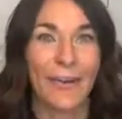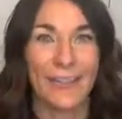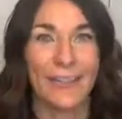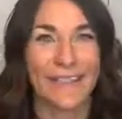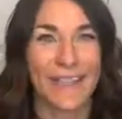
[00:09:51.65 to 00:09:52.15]
I
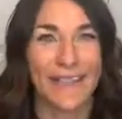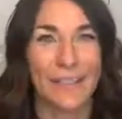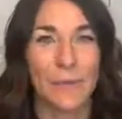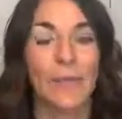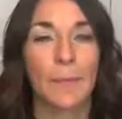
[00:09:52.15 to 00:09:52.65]
started to say
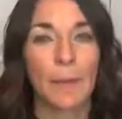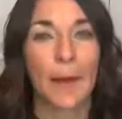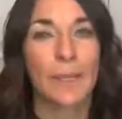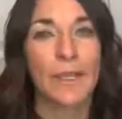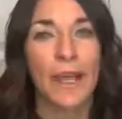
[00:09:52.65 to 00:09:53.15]
last week, but about
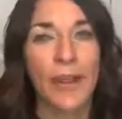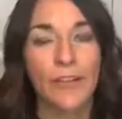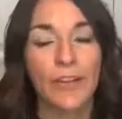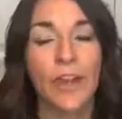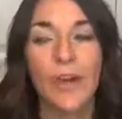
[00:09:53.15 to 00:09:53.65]
a week and a half
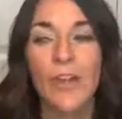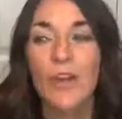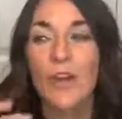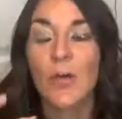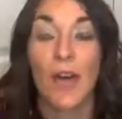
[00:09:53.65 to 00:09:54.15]
ago,
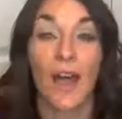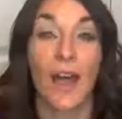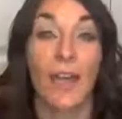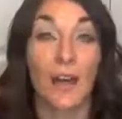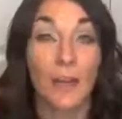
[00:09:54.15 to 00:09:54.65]
when
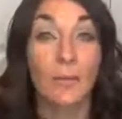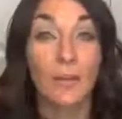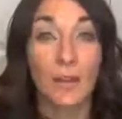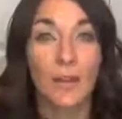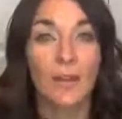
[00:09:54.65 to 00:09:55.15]
I
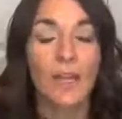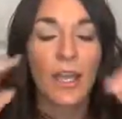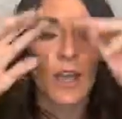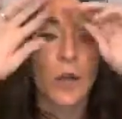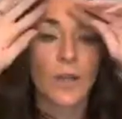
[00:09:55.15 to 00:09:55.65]
unplugged,
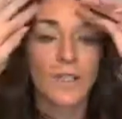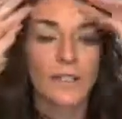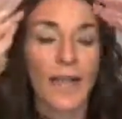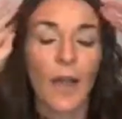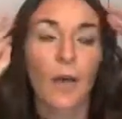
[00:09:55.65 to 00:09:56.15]
was
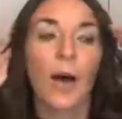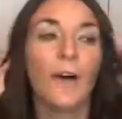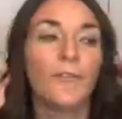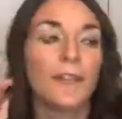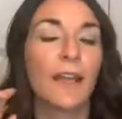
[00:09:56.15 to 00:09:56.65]
how
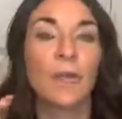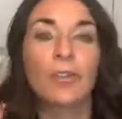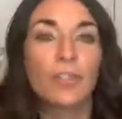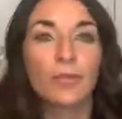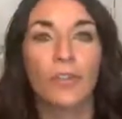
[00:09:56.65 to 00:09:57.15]
often I would
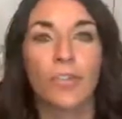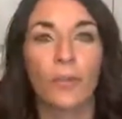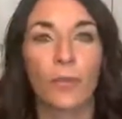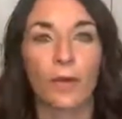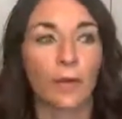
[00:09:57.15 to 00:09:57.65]
just reach
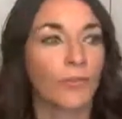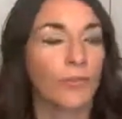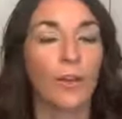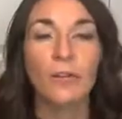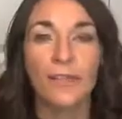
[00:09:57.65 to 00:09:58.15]
for it for
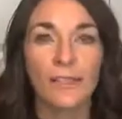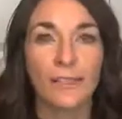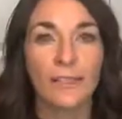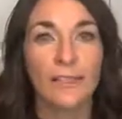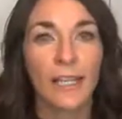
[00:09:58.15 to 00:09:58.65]
no
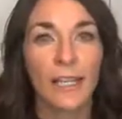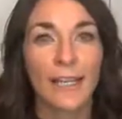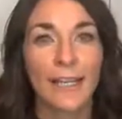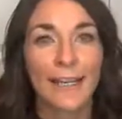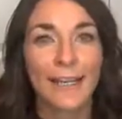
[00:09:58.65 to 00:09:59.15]
reason
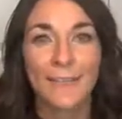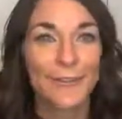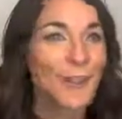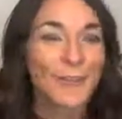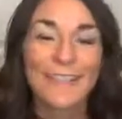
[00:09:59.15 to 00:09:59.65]

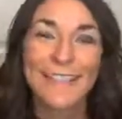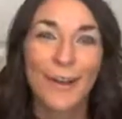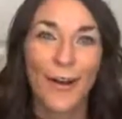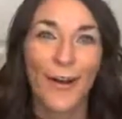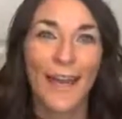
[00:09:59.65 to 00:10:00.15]
at
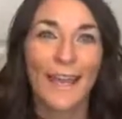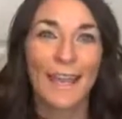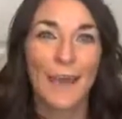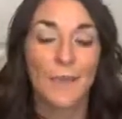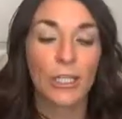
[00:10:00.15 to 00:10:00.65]
all.
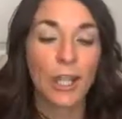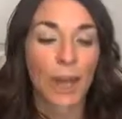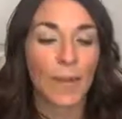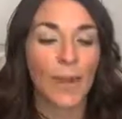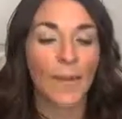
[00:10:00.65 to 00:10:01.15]
And I'm going to
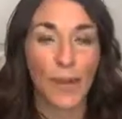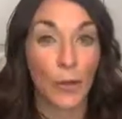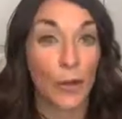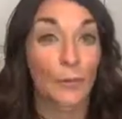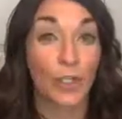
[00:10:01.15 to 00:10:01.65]
talk about here in a
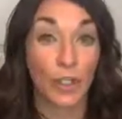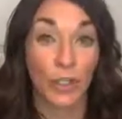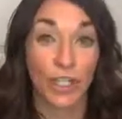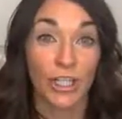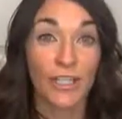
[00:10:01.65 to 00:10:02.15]
little bit
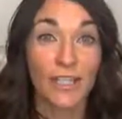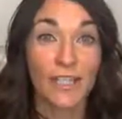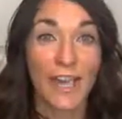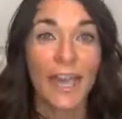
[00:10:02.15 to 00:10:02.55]
triggers.